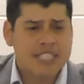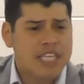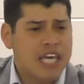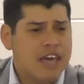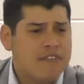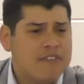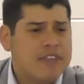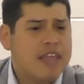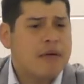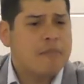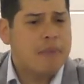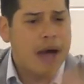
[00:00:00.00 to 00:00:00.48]

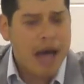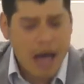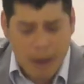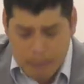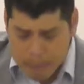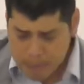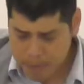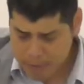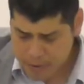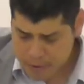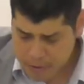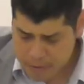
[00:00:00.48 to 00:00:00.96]
given them
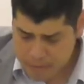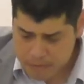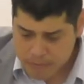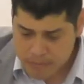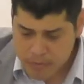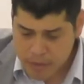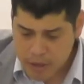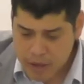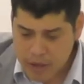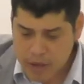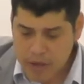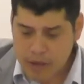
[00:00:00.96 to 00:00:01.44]

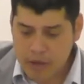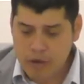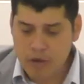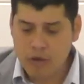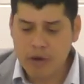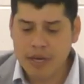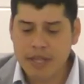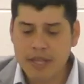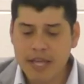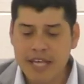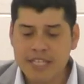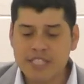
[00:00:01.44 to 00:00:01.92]
up.
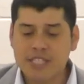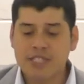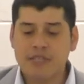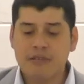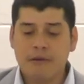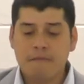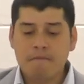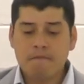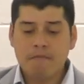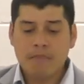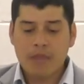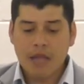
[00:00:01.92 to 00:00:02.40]
Look at this.
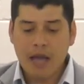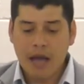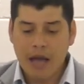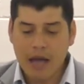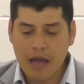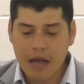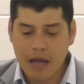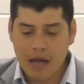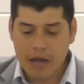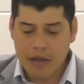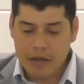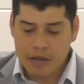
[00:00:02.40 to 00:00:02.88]

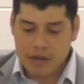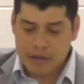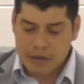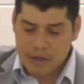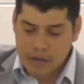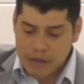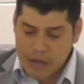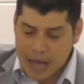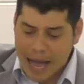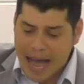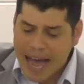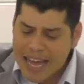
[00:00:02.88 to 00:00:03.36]
Uh,
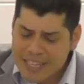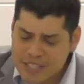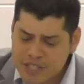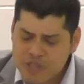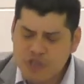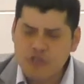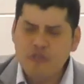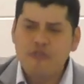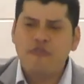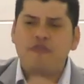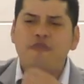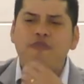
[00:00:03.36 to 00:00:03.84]
and
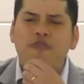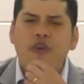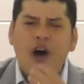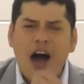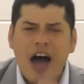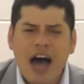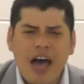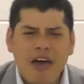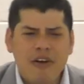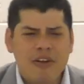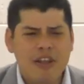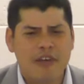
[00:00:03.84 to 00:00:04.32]
to
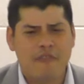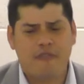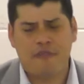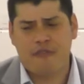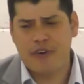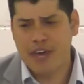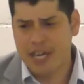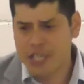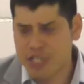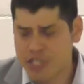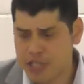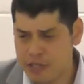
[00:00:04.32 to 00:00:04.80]
vile
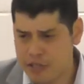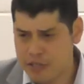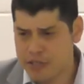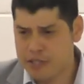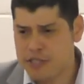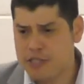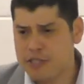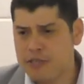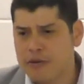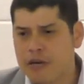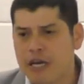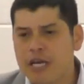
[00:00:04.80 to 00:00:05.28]

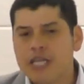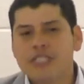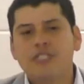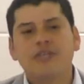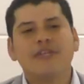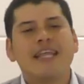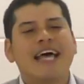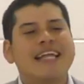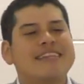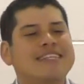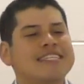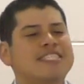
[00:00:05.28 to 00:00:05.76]
affections. So
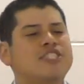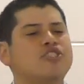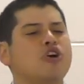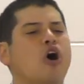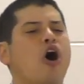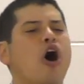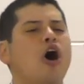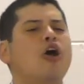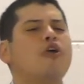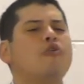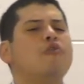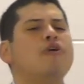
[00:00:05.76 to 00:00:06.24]
that
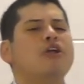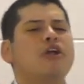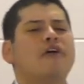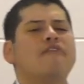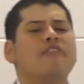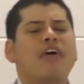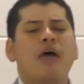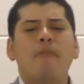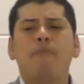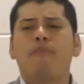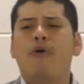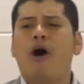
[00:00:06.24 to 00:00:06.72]
dishonoring of
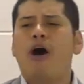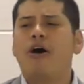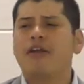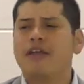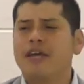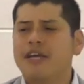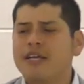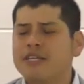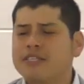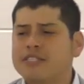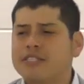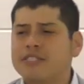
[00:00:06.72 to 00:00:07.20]
their
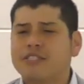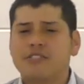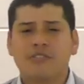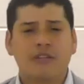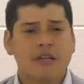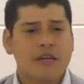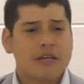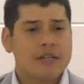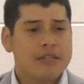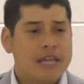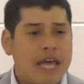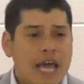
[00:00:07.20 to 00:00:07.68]
bodies
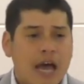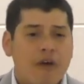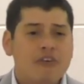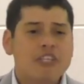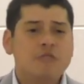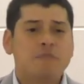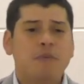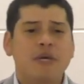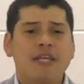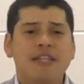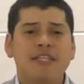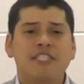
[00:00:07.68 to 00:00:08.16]
now is
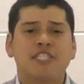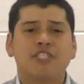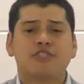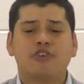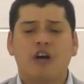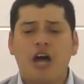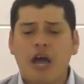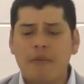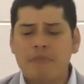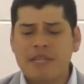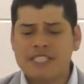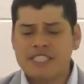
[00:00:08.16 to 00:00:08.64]
being
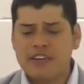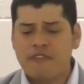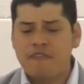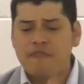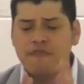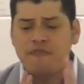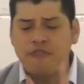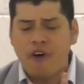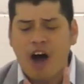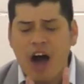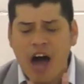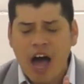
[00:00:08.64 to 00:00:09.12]
described as a
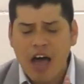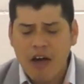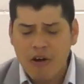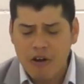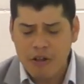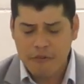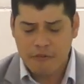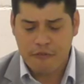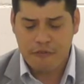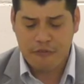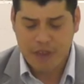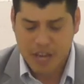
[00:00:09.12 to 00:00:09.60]

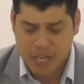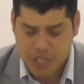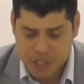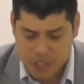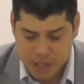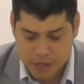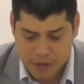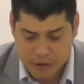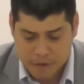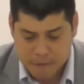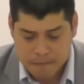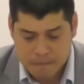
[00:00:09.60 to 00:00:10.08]
vile
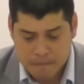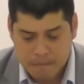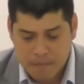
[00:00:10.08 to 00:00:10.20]
affection.